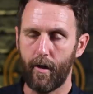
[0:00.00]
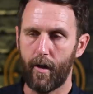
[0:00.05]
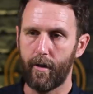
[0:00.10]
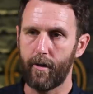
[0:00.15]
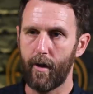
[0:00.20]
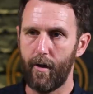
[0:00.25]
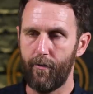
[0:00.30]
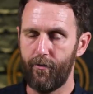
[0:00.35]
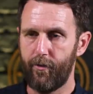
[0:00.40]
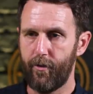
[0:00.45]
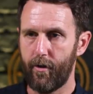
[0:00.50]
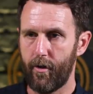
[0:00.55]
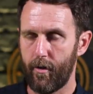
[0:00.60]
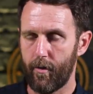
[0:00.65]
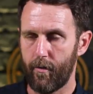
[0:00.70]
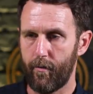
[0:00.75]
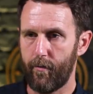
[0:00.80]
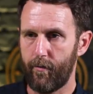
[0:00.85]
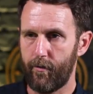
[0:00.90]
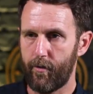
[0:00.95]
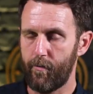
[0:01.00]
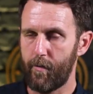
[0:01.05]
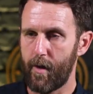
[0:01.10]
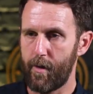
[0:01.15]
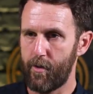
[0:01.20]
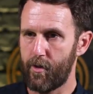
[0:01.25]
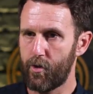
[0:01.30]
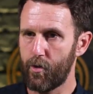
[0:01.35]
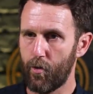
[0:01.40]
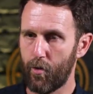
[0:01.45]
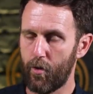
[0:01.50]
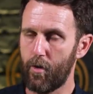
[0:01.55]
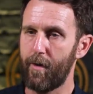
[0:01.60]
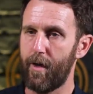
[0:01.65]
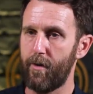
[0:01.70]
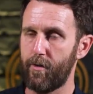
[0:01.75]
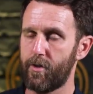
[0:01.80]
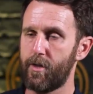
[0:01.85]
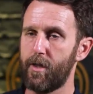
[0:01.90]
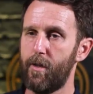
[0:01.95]
I'd love to, to maybe talk
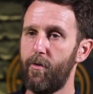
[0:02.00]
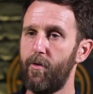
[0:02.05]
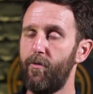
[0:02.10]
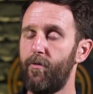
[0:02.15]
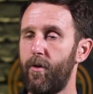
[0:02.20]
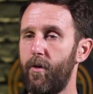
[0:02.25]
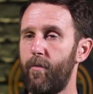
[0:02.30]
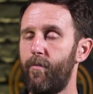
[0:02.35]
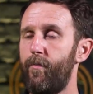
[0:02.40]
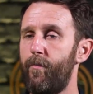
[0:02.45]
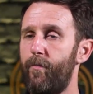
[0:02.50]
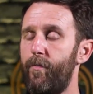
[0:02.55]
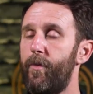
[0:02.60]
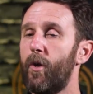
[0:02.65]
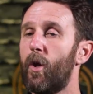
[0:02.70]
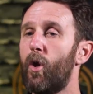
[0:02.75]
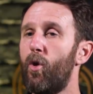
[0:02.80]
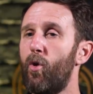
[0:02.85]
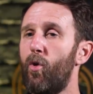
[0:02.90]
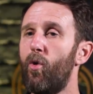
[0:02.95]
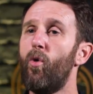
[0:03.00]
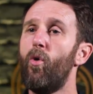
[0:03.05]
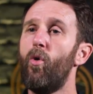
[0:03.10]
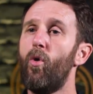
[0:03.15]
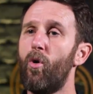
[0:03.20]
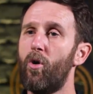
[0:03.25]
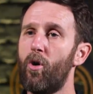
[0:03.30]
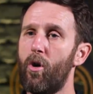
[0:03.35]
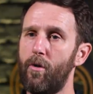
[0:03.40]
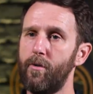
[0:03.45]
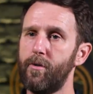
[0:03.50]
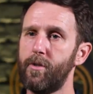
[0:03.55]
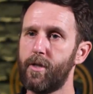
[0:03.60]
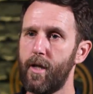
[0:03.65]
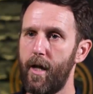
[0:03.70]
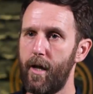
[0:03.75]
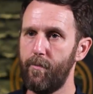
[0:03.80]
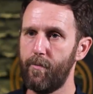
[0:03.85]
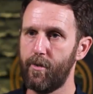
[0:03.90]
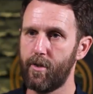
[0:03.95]
about some of the, the core
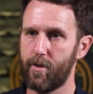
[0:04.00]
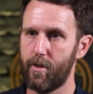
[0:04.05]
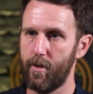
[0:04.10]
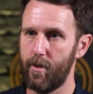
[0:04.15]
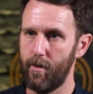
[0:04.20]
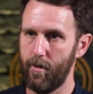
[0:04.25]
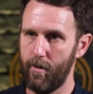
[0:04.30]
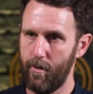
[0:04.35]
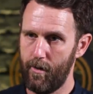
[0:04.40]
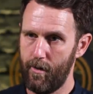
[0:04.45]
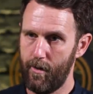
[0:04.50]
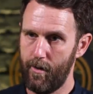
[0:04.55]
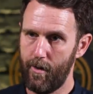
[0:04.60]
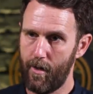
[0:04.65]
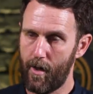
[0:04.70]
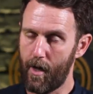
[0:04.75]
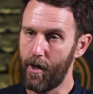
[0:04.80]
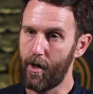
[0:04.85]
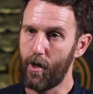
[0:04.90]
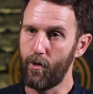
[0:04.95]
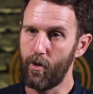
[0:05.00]
concepts that I know